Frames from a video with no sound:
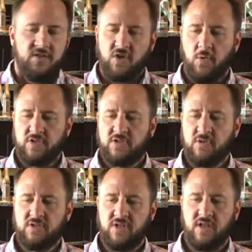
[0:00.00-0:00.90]
So as
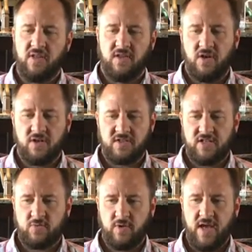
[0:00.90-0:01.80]
soon as the dog's
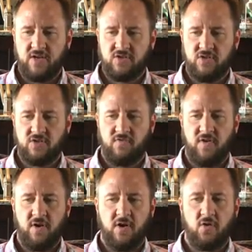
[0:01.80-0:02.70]
nice and relaxed, you just
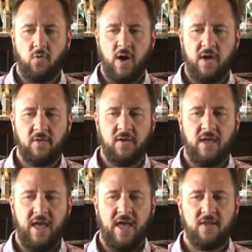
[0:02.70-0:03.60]
very
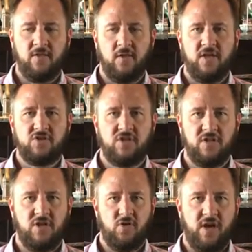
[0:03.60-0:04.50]
quietly hand the leash
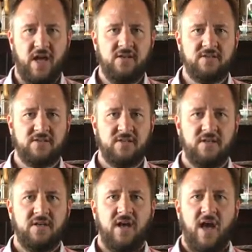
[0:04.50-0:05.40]
to your guest.
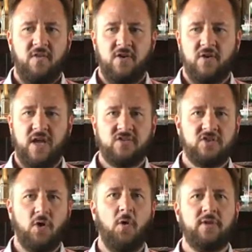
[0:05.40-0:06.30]
And then your guest
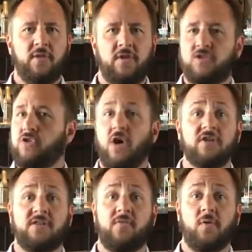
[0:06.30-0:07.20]
is holding the leash. Your
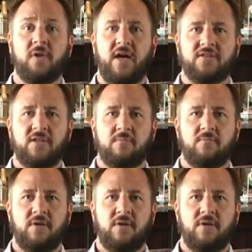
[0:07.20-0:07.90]
dog doesn't even realize it.